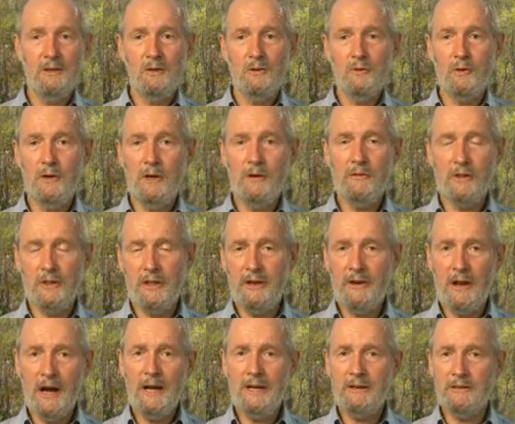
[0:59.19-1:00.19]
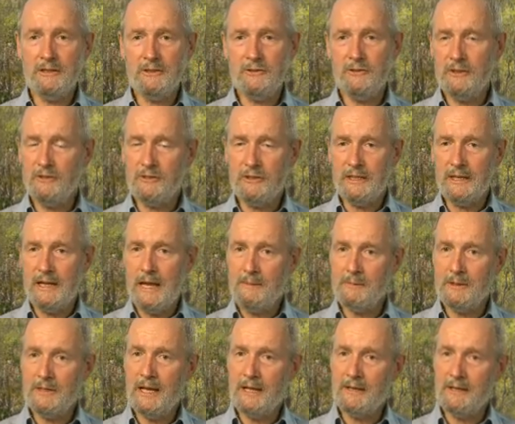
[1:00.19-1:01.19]
Wherever there are existing
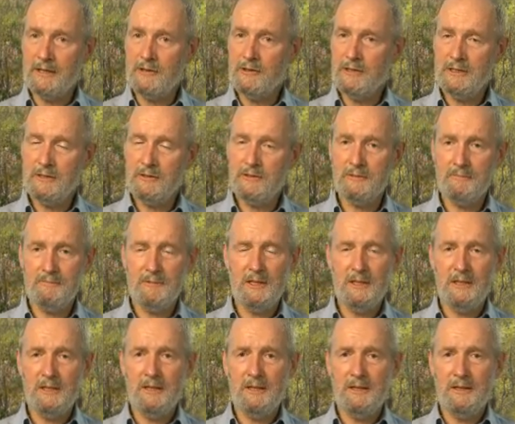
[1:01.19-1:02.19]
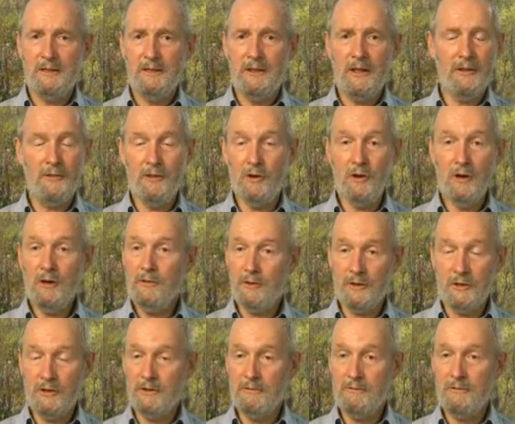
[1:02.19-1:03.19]
habitat areas, and they're
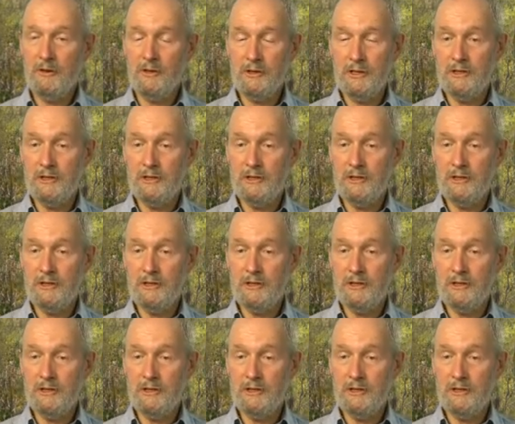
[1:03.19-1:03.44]
often very